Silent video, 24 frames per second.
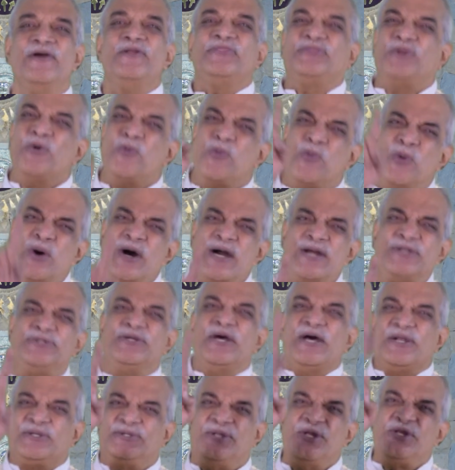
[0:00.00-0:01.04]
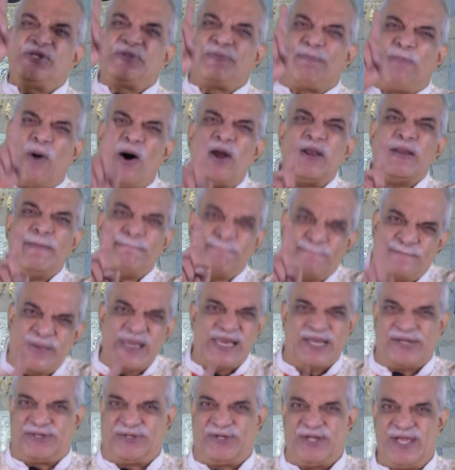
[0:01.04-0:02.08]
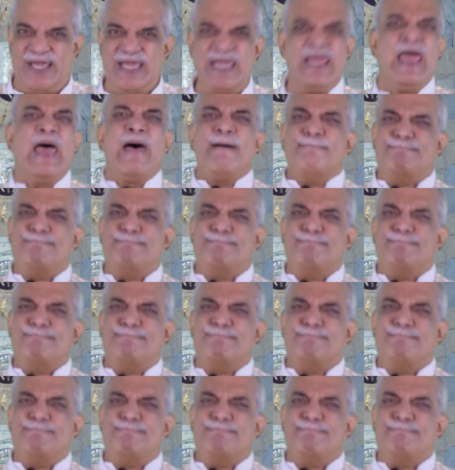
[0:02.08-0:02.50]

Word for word: The word disponibility